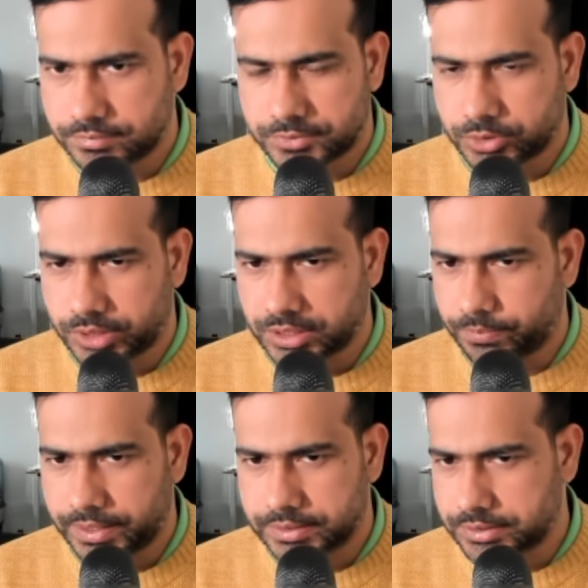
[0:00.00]
to the other
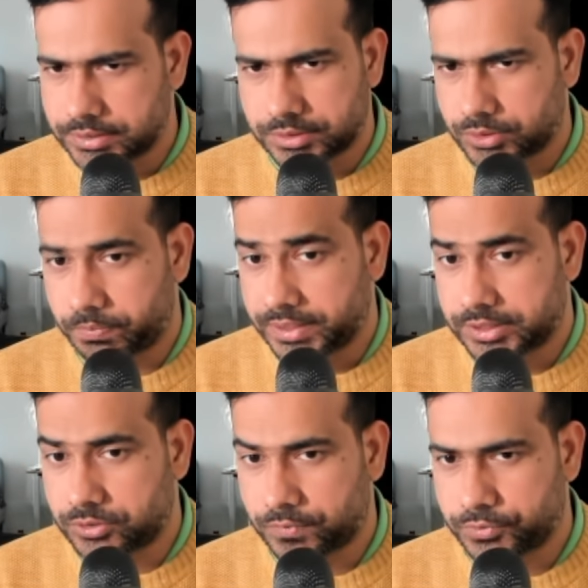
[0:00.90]
places or
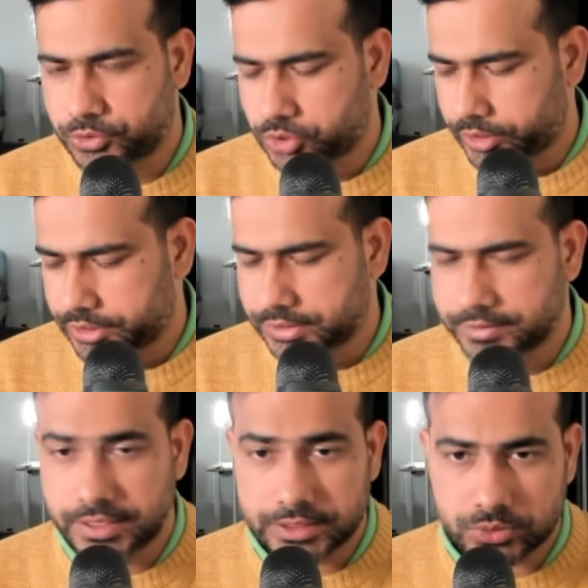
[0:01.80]
places of your choice
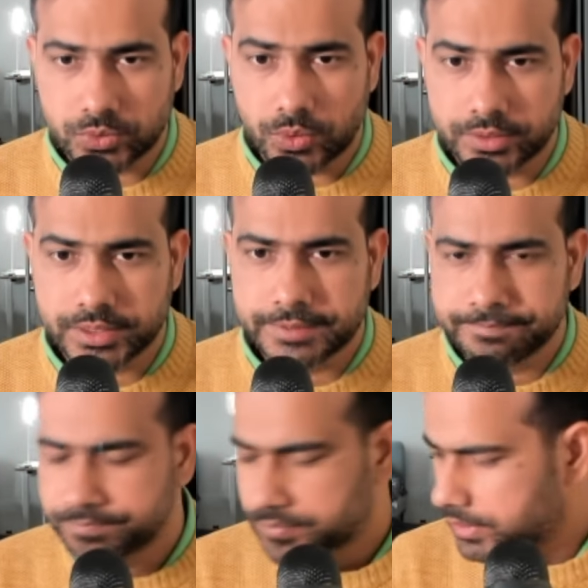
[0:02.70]
later on
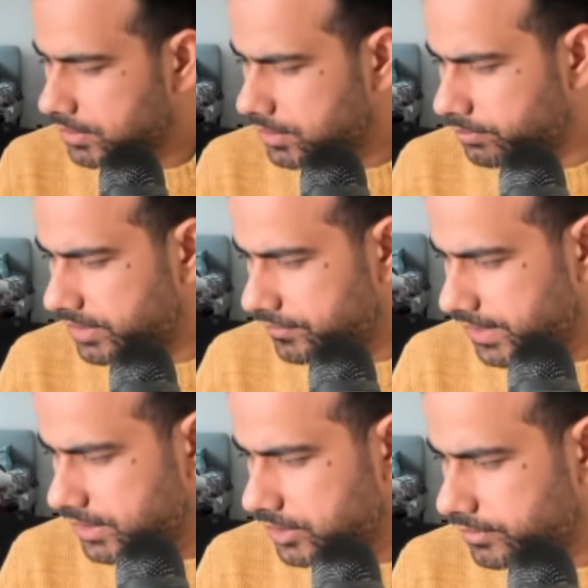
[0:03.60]
so be
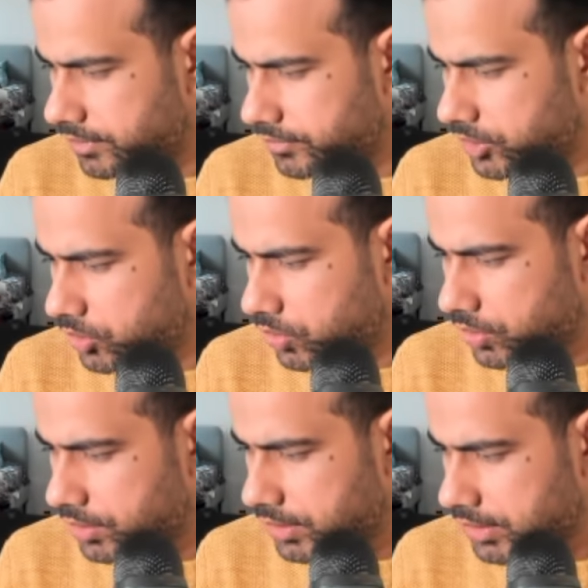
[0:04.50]
flexible with your
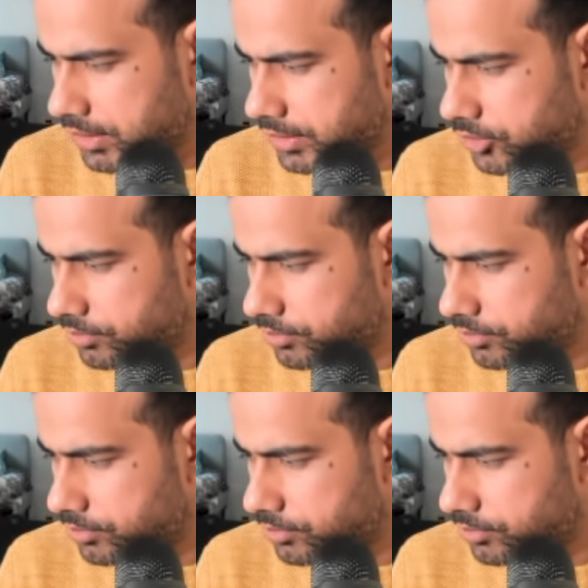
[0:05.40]
uh,